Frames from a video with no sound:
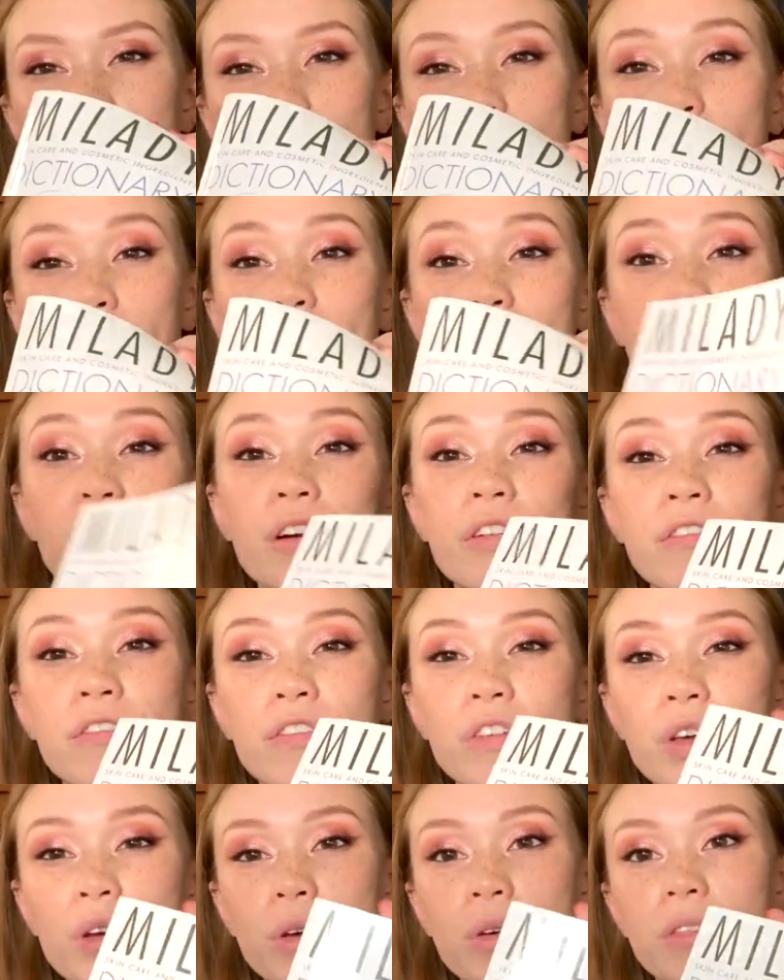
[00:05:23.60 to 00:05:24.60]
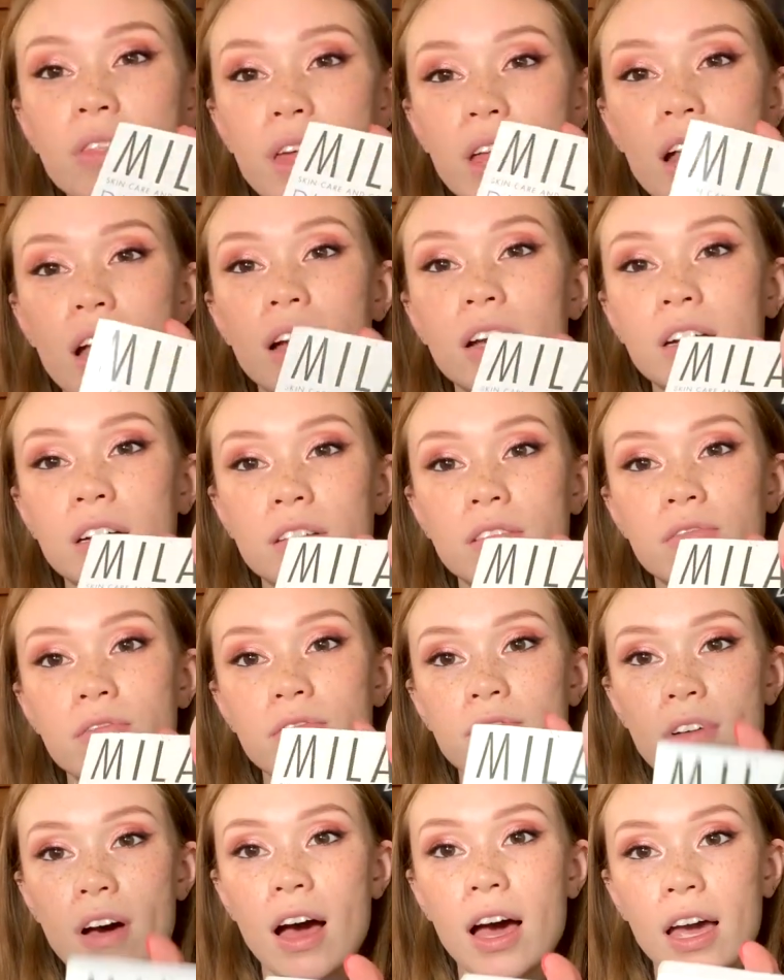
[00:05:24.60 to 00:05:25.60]
There were a few that I
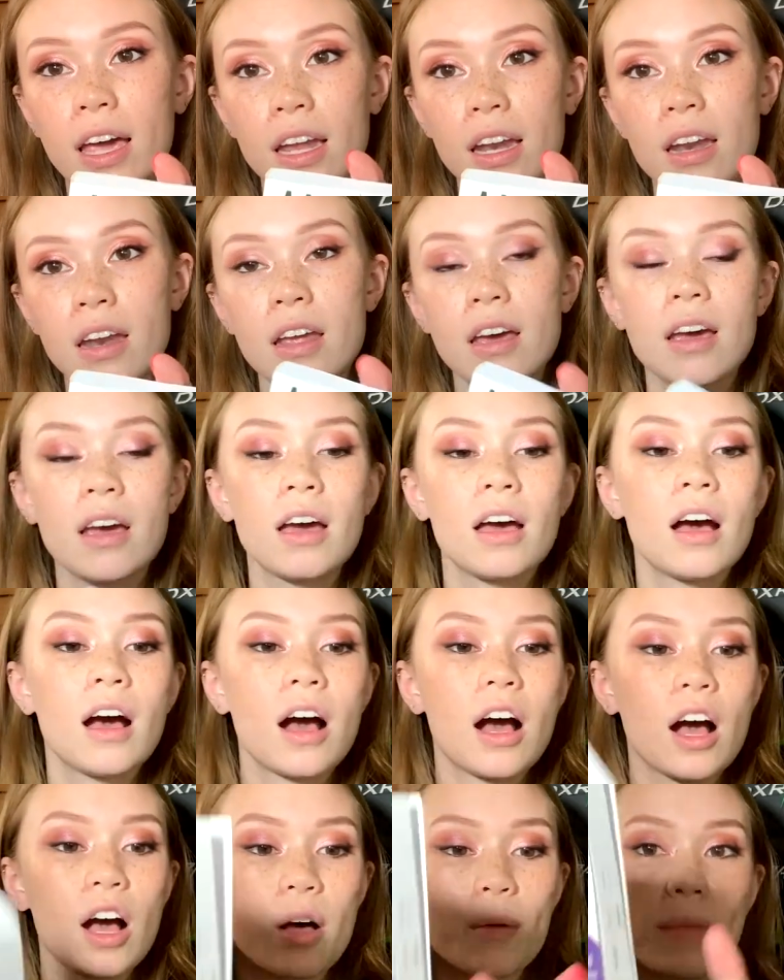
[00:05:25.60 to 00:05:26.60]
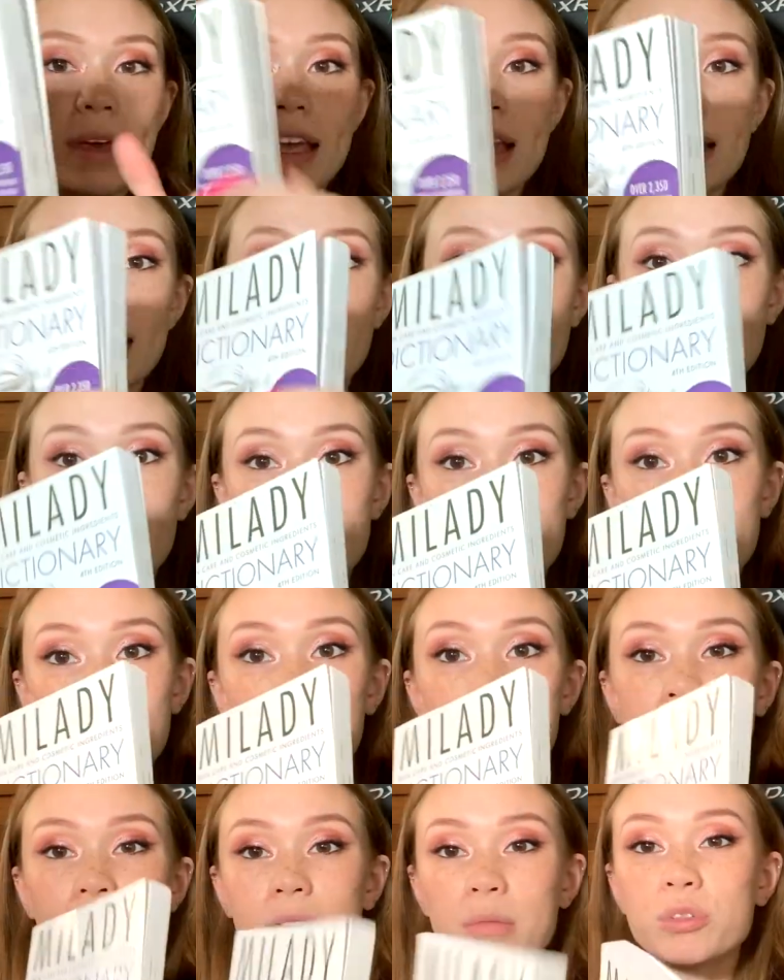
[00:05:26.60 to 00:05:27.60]
couldn't find in
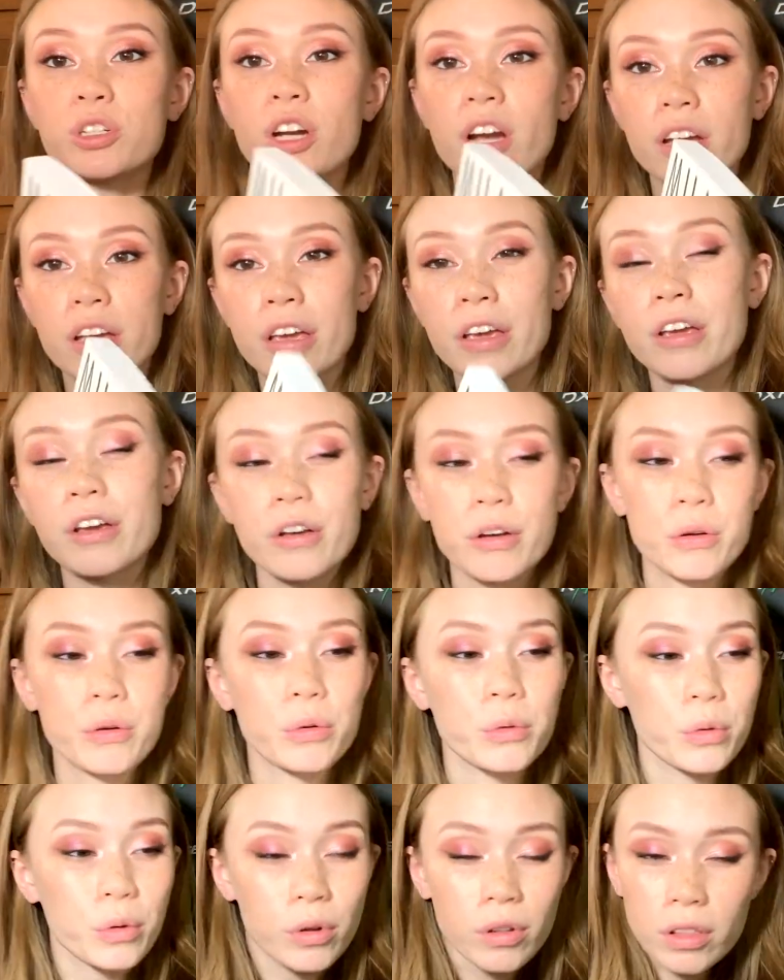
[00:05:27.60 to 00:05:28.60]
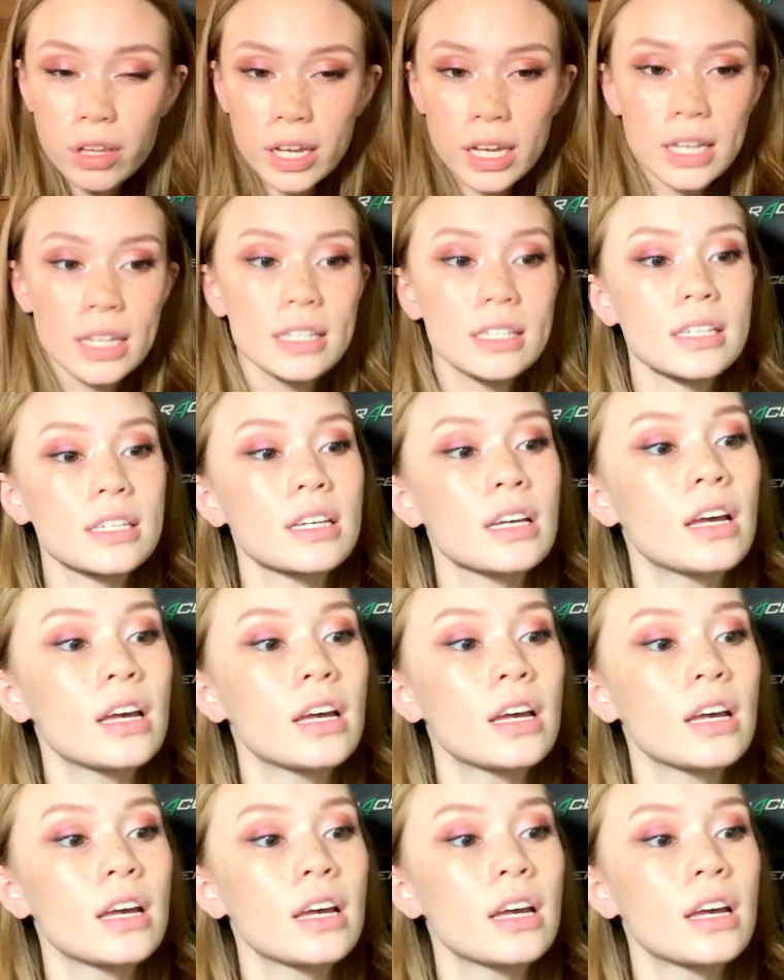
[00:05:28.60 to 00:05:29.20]
here, but I'm sure I can Google it.